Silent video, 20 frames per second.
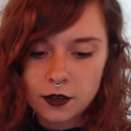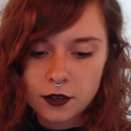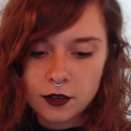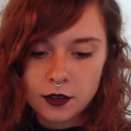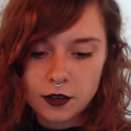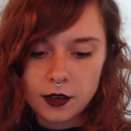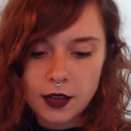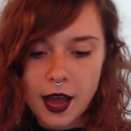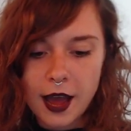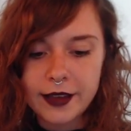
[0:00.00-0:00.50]

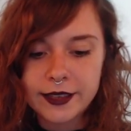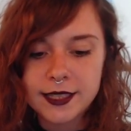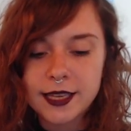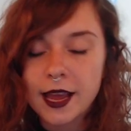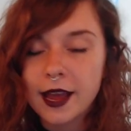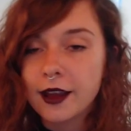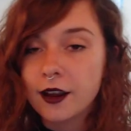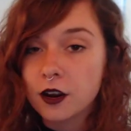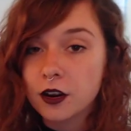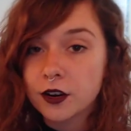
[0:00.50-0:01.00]
It has
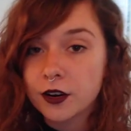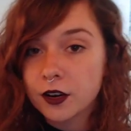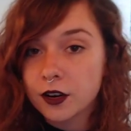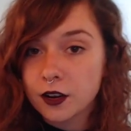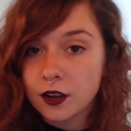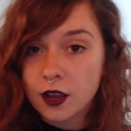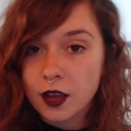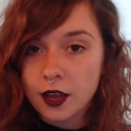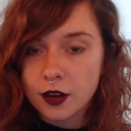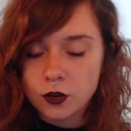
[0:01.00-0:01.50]
air
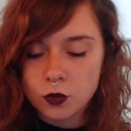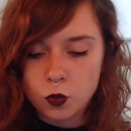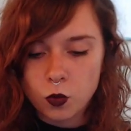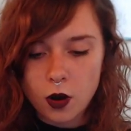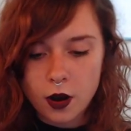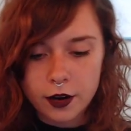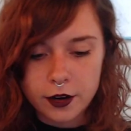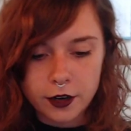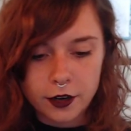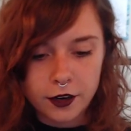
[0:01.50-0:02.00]
and
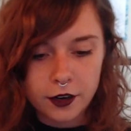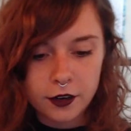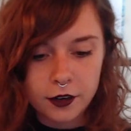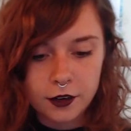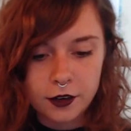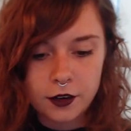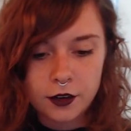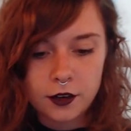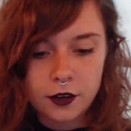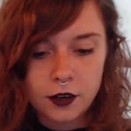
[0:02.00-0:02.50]
water
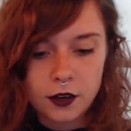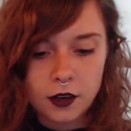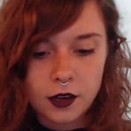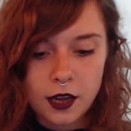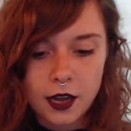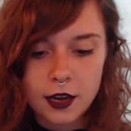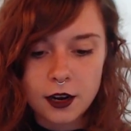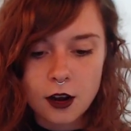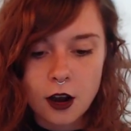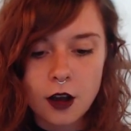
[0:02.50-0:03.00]

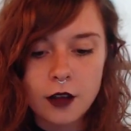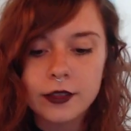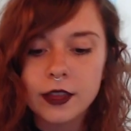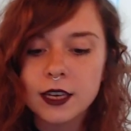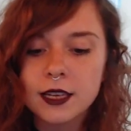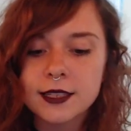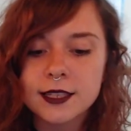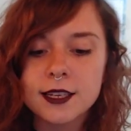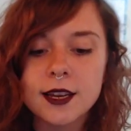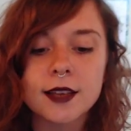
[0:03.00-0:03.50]
and all that
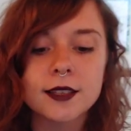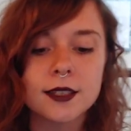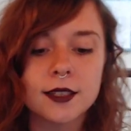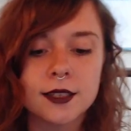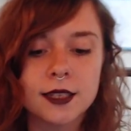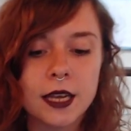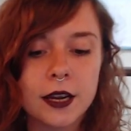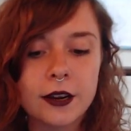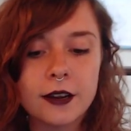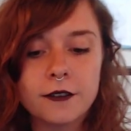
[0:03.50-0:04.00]
is
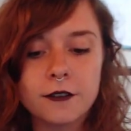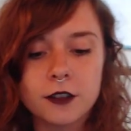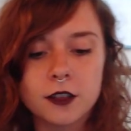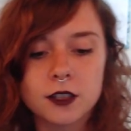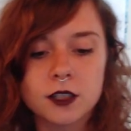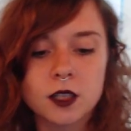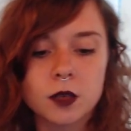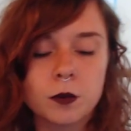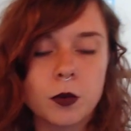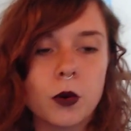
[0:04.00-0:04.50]
necessary for the
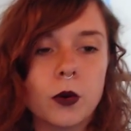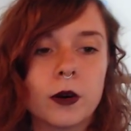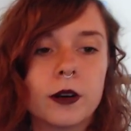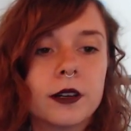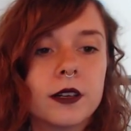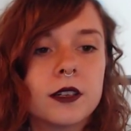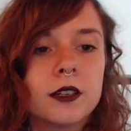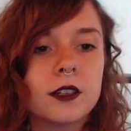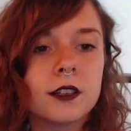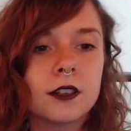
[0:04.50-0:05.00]

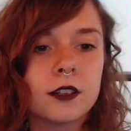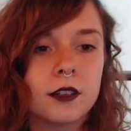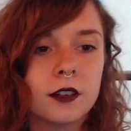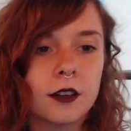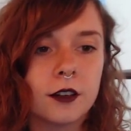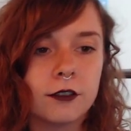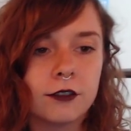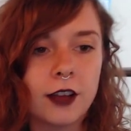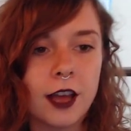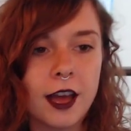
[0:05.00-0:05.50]
support
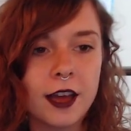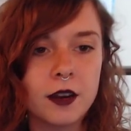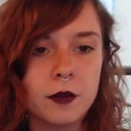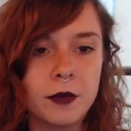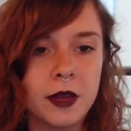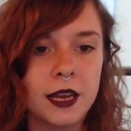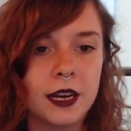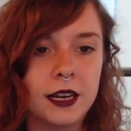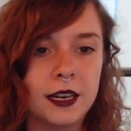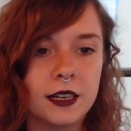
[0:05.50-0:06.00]
of
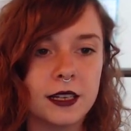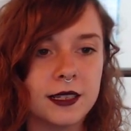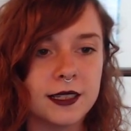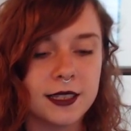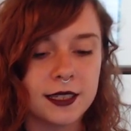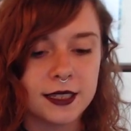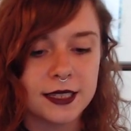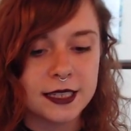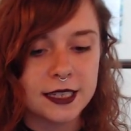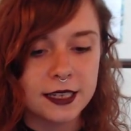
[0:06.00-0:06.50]
animated
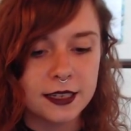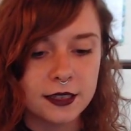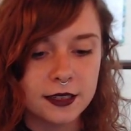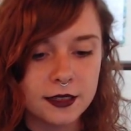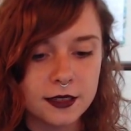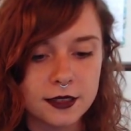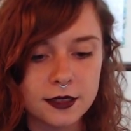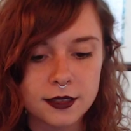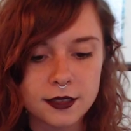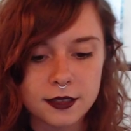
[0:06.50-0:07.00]

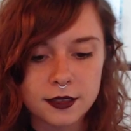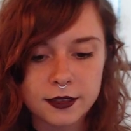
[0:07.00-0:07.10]
existence.